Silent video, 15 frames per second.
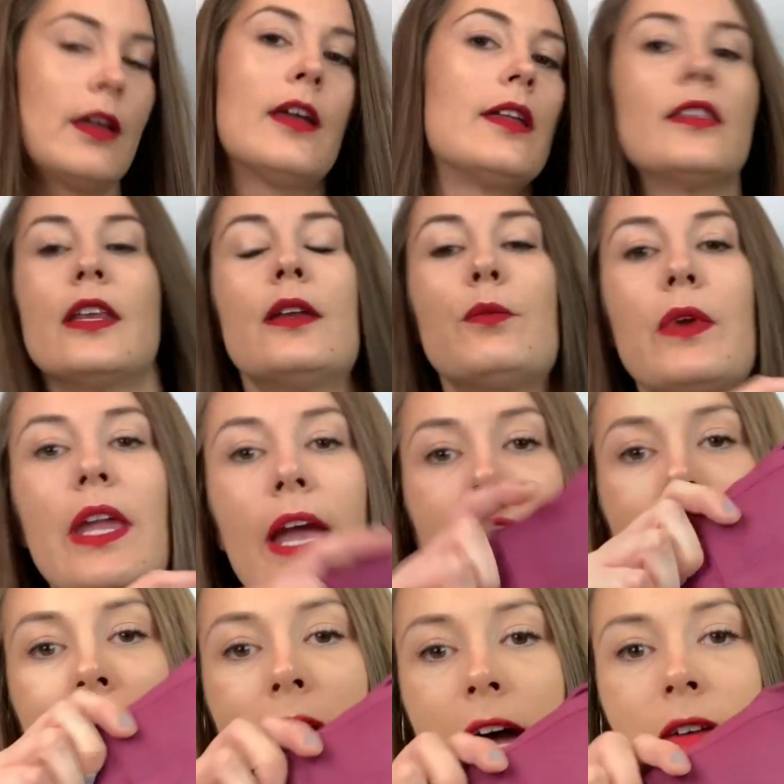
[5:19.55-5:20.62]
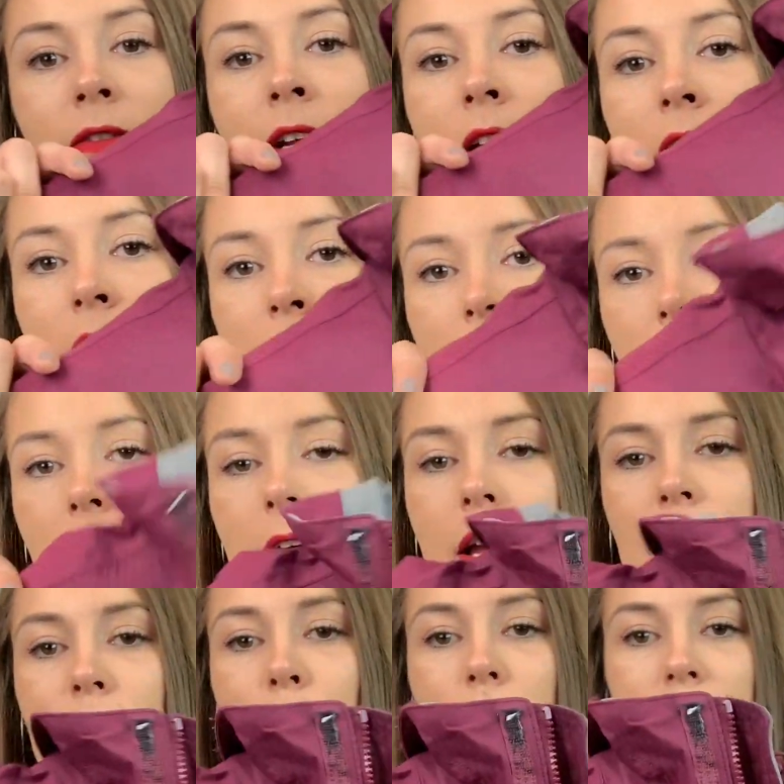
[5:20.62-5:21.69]
And then we have a
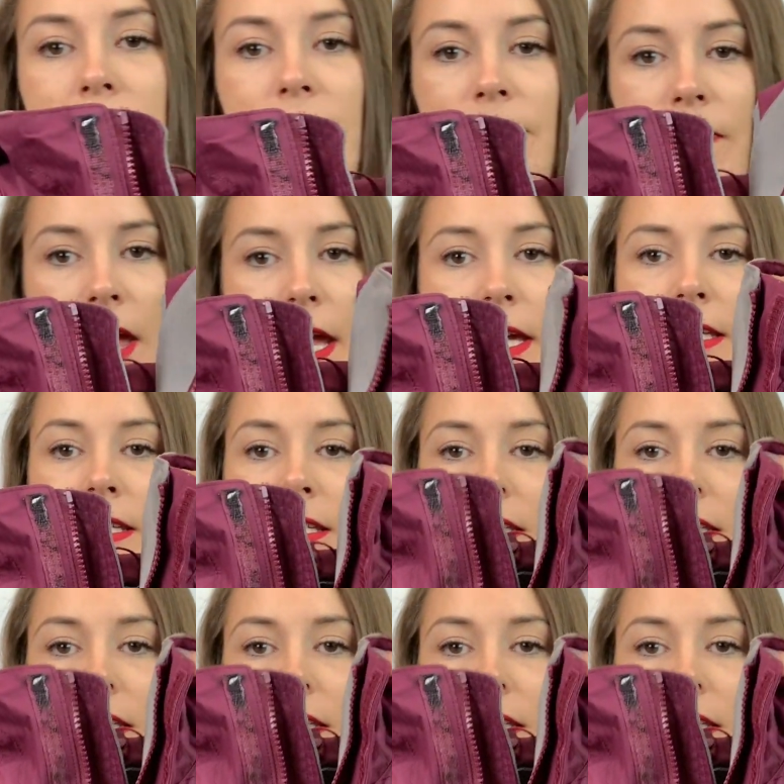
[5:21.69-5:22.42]
North Face